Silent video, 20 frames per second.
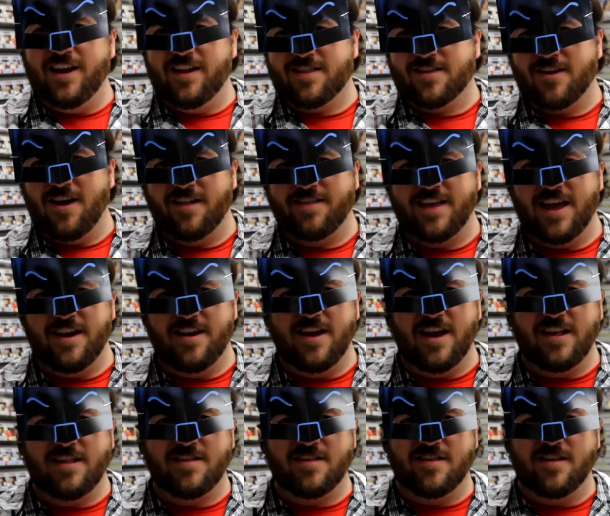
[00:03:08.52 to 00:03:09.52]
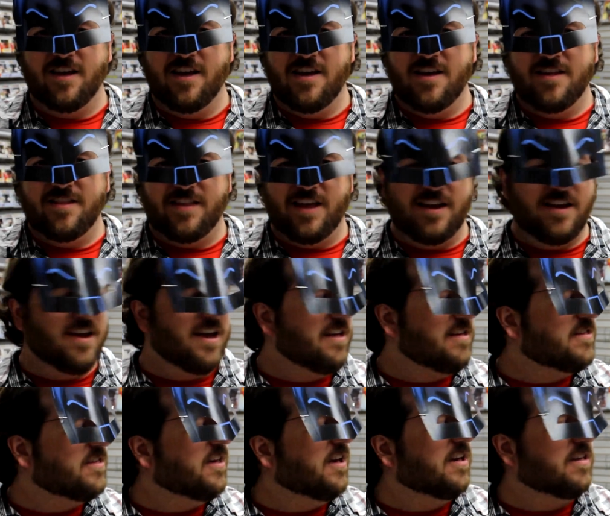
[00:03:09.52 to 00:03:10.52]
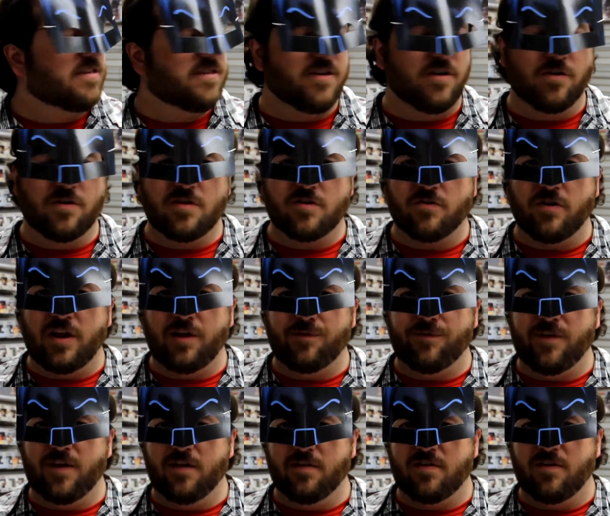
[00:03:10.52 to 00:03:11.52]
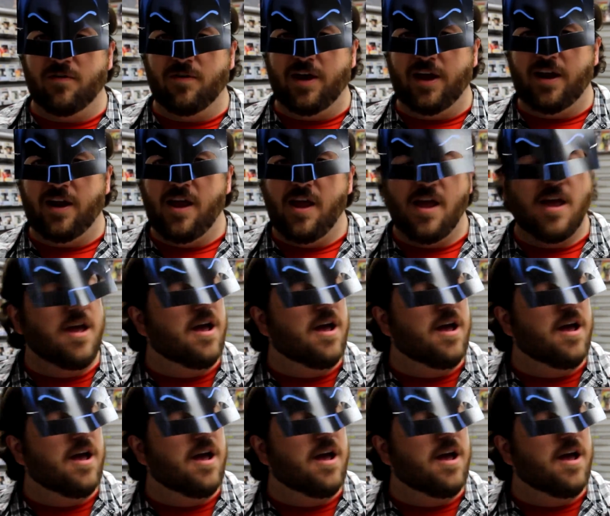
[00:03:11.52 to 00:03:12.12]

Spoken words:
it, it's got that nice silk screen feel to it.